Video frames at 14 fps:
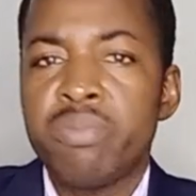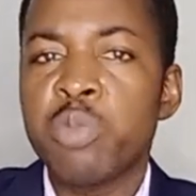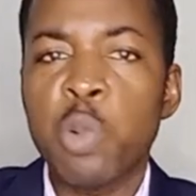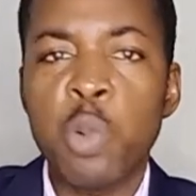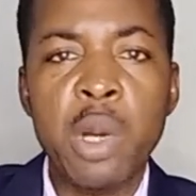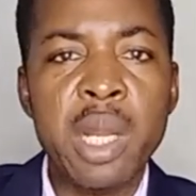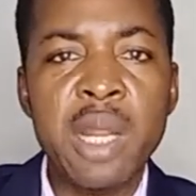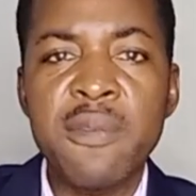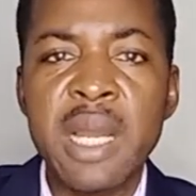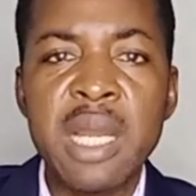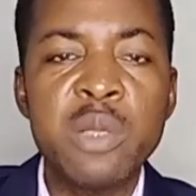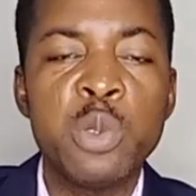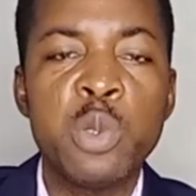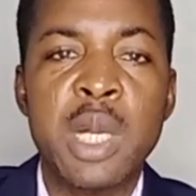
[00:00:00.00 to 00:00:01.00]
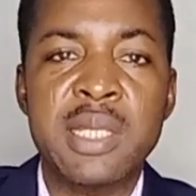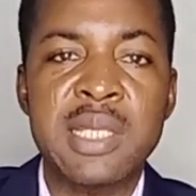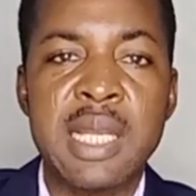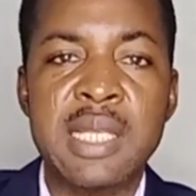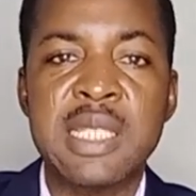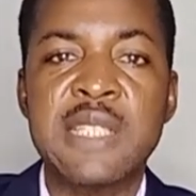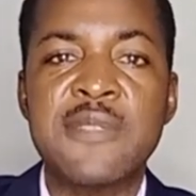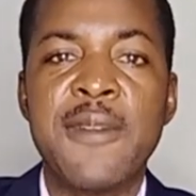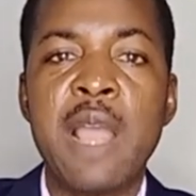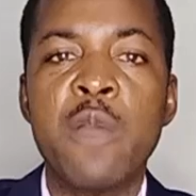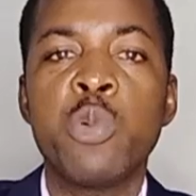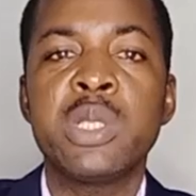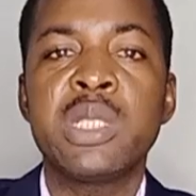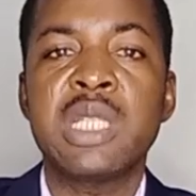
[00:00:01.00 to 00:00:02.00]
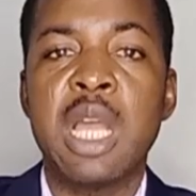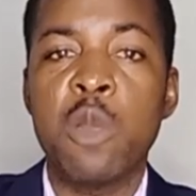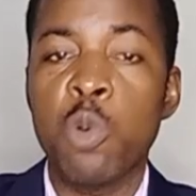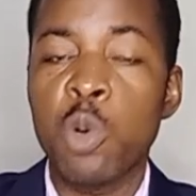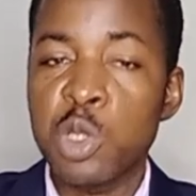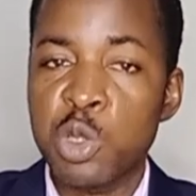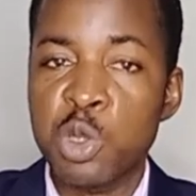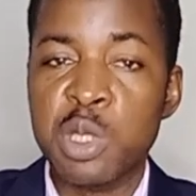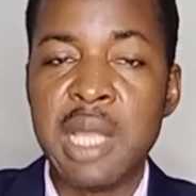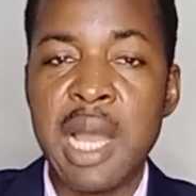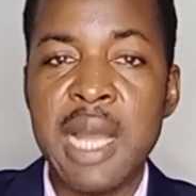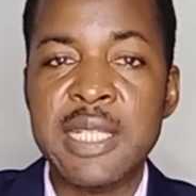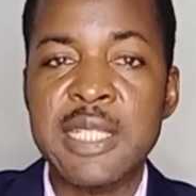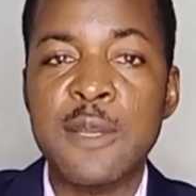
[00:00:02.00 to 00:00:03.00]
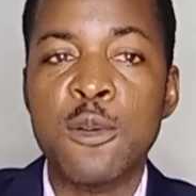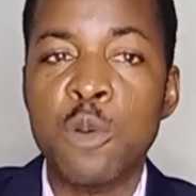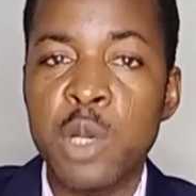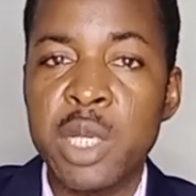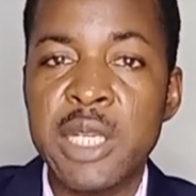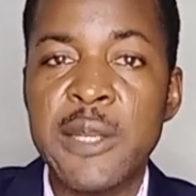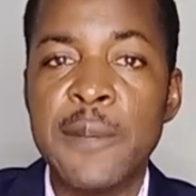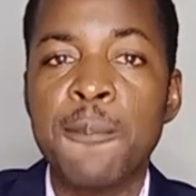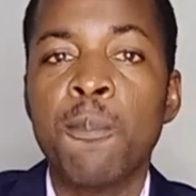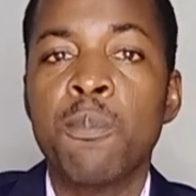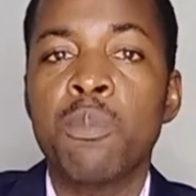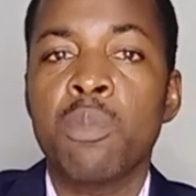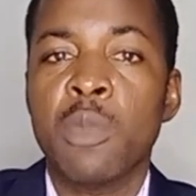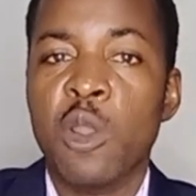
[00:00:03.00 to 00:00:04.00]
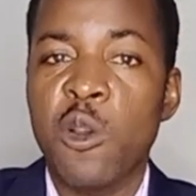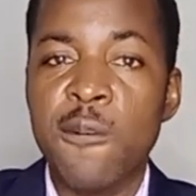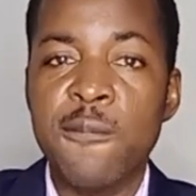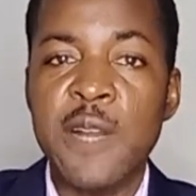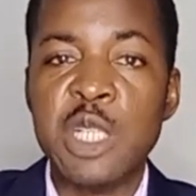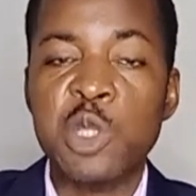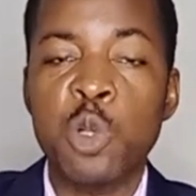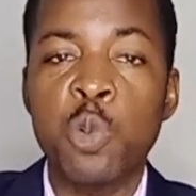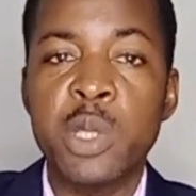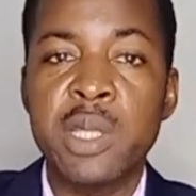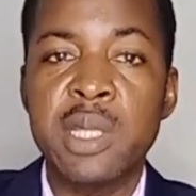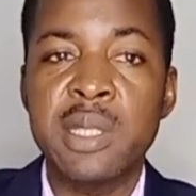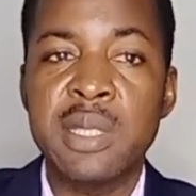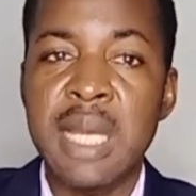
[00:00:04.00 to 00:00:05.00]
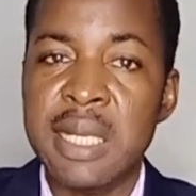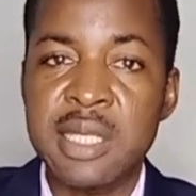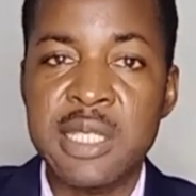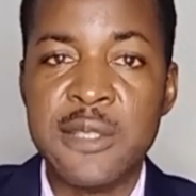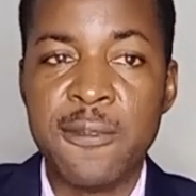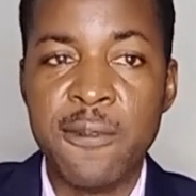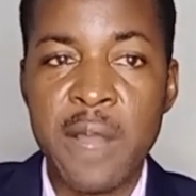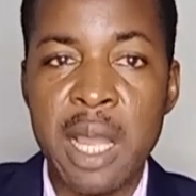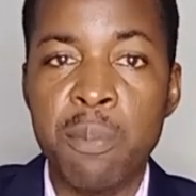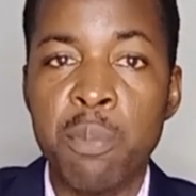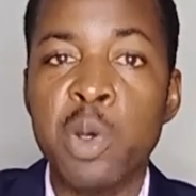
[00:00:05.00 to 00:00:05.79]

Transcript: whatever you are satisfied with and want to start running conversion with it, that is fine.